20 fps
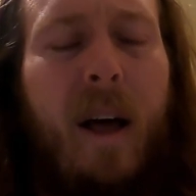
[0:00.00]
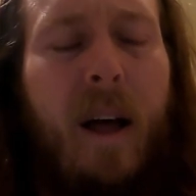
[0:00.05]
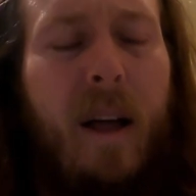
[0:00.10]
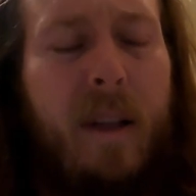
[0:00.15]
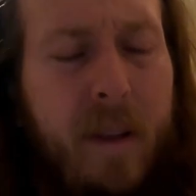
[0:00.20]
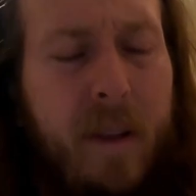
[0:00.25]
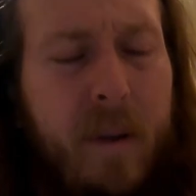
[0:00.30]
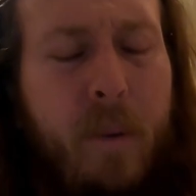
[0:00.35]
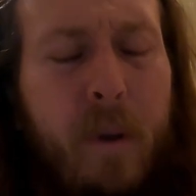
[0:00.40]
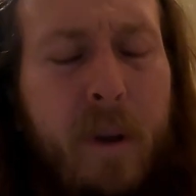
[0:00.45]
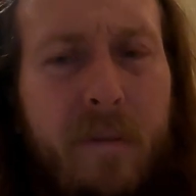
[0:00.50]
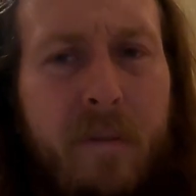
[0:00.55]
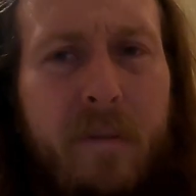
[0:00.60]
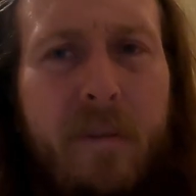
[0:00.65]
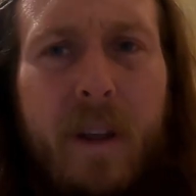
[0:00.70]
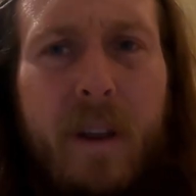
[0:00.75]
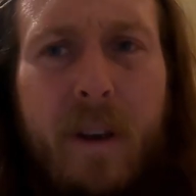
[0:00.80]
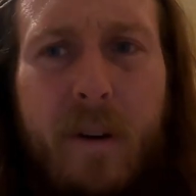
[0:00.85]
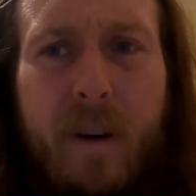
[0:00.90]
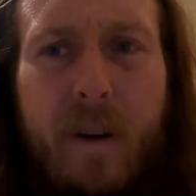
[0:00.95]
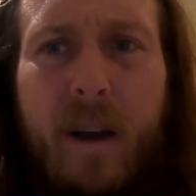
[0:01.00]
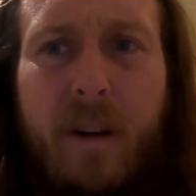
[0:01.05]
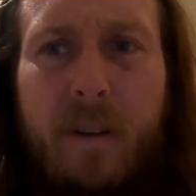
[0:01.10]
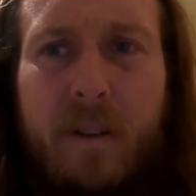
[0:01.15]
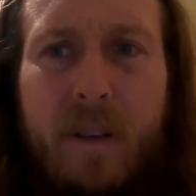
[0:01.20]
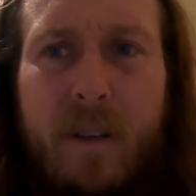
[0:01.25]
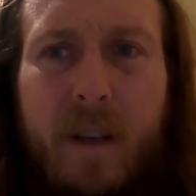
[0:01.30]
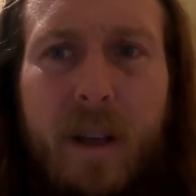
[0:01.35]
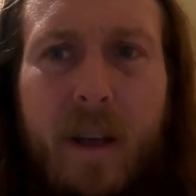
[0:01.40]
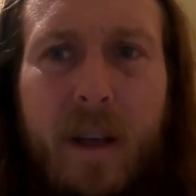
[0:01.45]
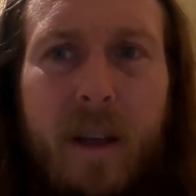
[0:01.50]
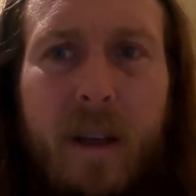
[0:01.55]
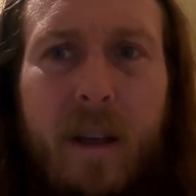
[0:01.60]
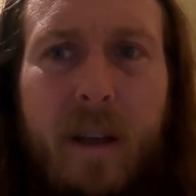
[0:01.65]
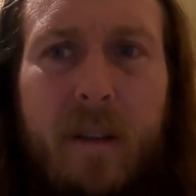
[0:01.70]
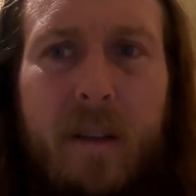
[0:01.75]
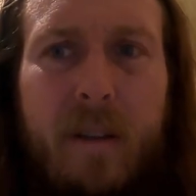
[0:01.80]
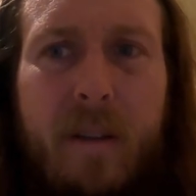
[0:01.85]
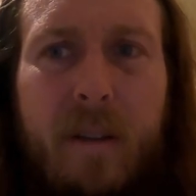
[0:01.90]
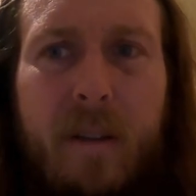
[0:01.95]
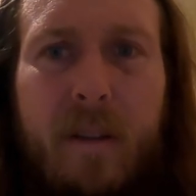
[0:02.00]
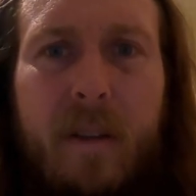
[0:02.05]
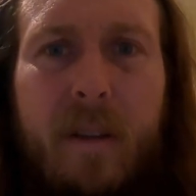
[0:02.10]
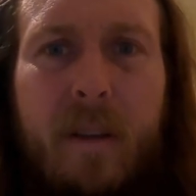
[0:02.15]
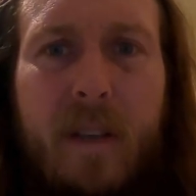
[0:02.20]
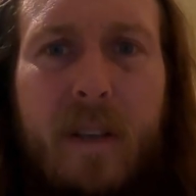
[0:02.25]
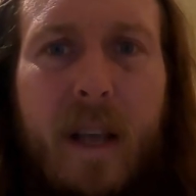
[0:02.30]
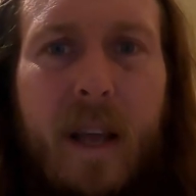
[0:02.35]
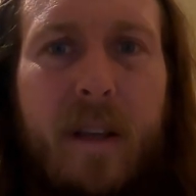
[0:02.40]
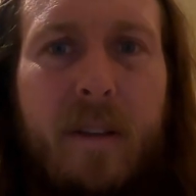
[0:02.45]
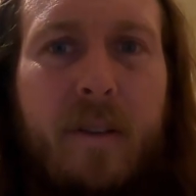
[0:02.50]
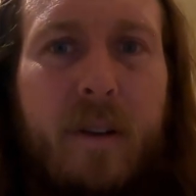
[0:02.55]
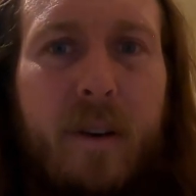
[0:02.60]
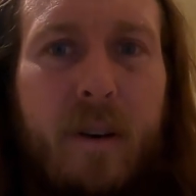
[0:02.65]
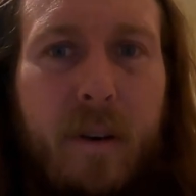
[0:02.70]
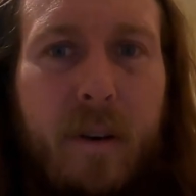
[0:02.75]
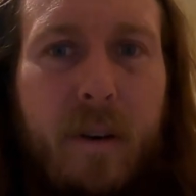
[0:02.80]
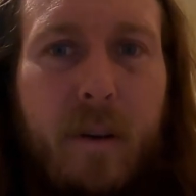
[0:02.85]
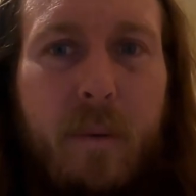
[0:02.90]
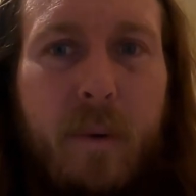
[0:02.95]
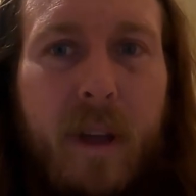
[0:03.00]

I think we can figure out this answer.